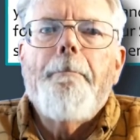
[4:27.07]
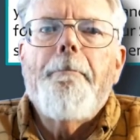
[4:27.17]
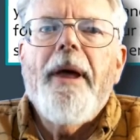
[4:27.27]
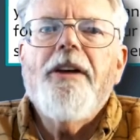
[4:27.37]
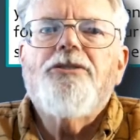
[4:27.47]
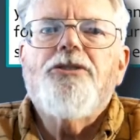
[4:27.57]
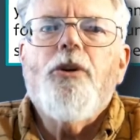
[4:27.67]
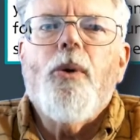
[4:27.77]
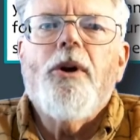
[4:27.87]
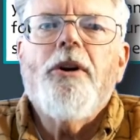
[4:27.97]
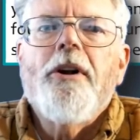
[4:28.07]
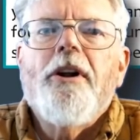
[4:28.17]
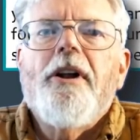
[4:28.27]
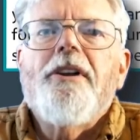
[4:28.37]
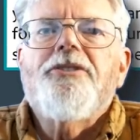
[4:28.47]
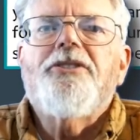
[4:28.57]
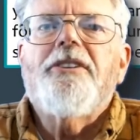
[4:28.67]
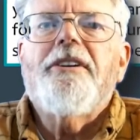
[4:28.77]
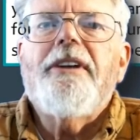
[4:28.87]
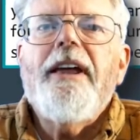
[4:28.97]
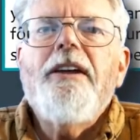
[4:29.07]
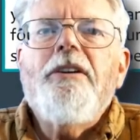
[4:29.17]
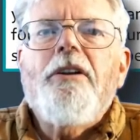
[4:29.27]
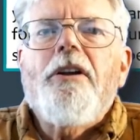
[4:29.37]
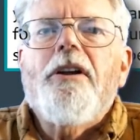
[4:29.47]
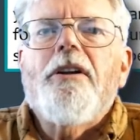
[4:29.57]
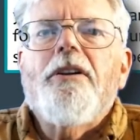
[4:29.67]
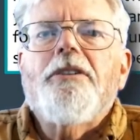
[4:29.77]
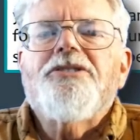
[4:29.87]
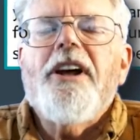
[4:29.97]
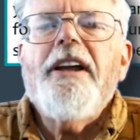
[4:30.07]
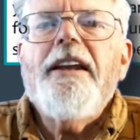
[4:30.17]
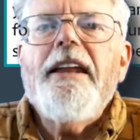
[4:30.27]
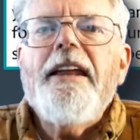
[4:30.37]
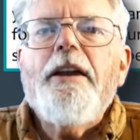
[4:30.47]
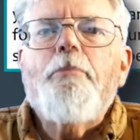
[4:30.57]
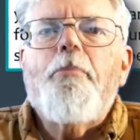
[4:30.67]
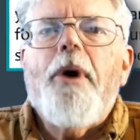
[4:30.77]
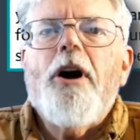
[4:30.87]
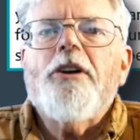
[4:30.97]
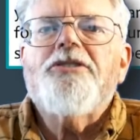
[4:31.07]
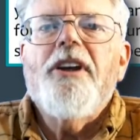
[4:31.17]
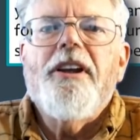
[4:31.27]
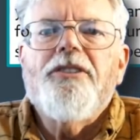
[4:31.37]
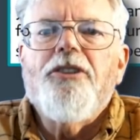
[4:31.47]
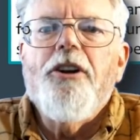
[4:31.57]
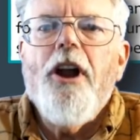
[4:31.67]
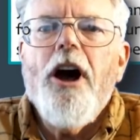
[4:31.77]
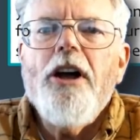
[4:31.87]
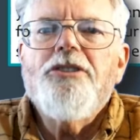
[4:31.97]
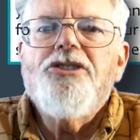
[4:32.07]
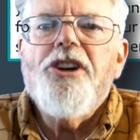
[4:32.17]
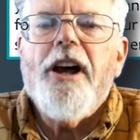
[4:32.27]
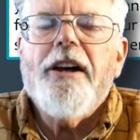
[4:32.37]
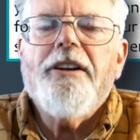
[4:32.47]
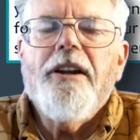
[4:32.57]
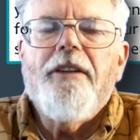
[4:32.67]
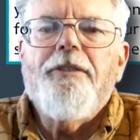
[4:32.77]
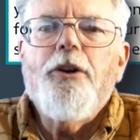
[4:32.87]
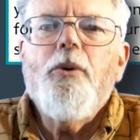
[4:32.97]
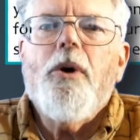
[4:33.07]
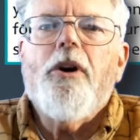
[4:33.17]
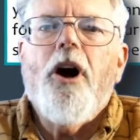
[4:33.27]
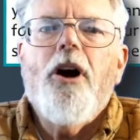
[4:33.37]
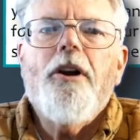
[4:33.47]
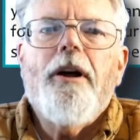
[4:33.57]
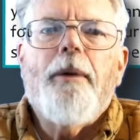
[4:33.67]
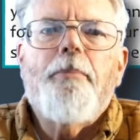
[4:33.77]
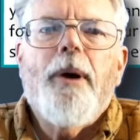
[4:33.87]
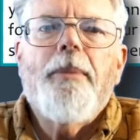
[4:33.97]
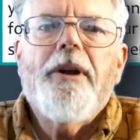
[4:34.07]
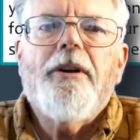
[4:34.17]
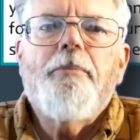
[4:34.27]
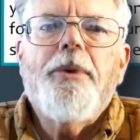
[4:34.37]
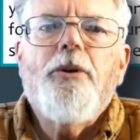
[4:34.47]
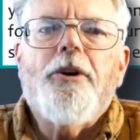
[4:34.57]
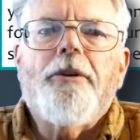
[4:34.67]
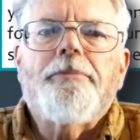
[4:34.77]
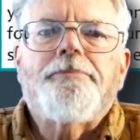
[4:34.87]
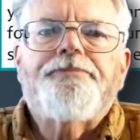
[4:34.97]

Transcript: Make sure Stay Signed In box is not checked if you are on a public computer.